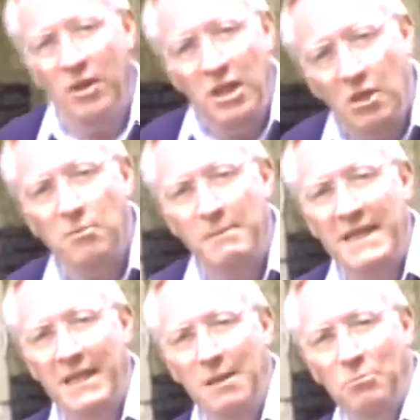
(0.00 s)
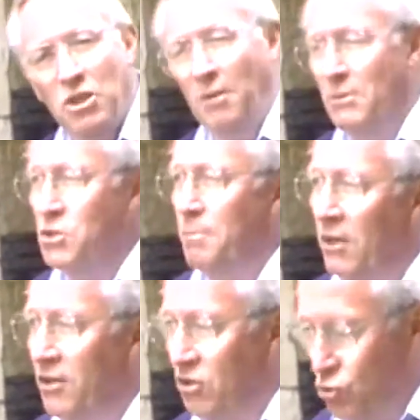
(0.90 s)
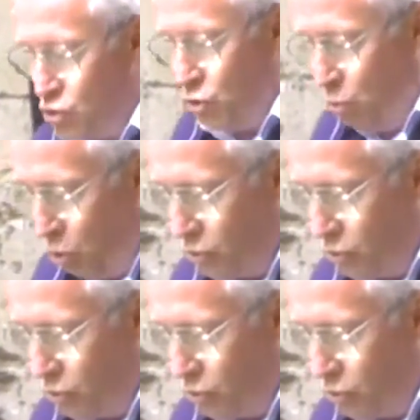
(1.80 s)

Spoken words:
that a young man named Thomas Bilney used to